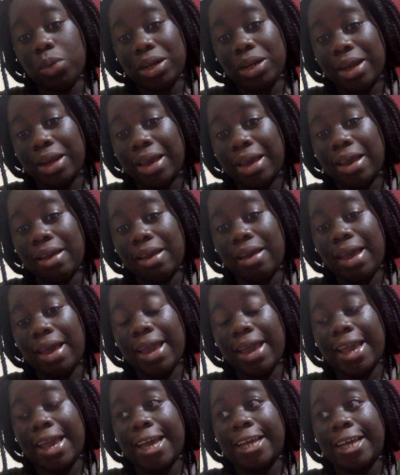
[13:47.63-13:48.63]
night,
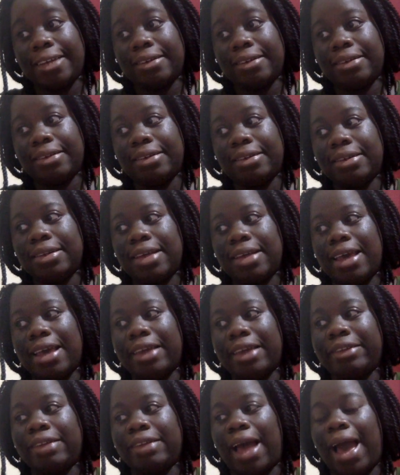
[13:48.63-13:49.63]
and
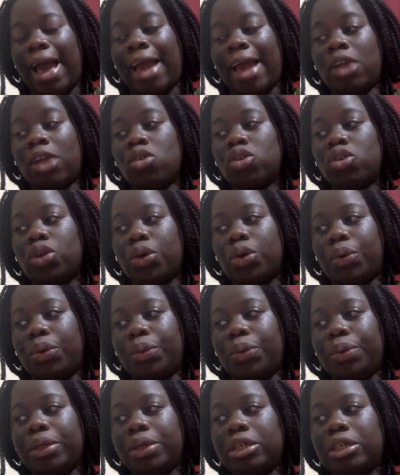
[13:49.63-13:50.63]
it's, I don't
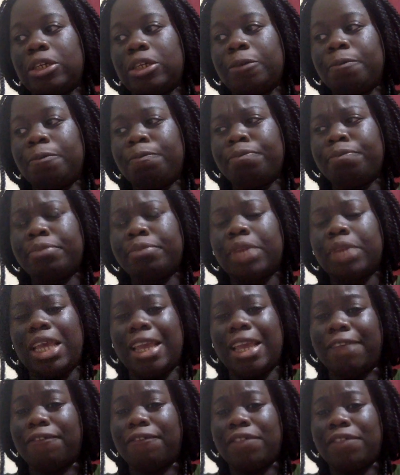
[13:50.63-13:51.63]
know
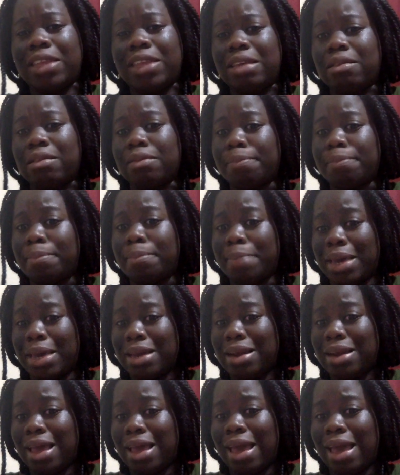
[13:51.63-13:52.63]
if these
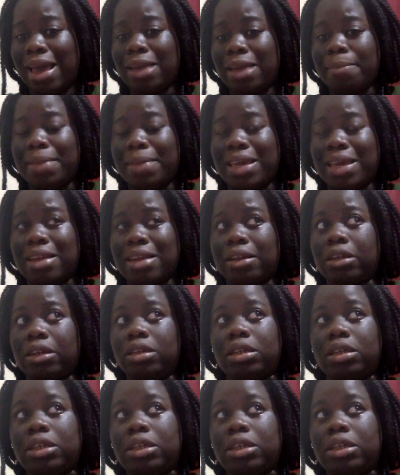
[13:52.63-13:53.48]
men had been,